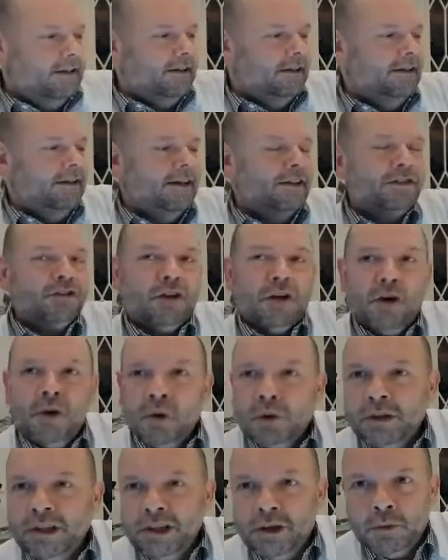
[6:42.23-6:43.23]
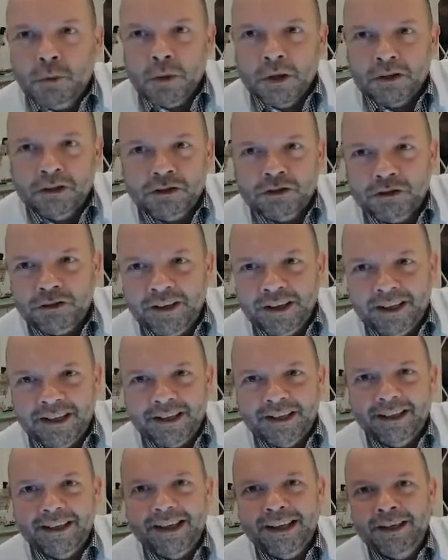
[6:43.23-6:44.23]
There's only one trick
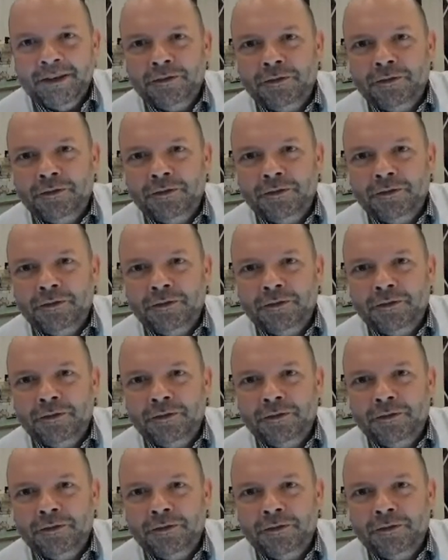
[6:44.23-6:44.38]
in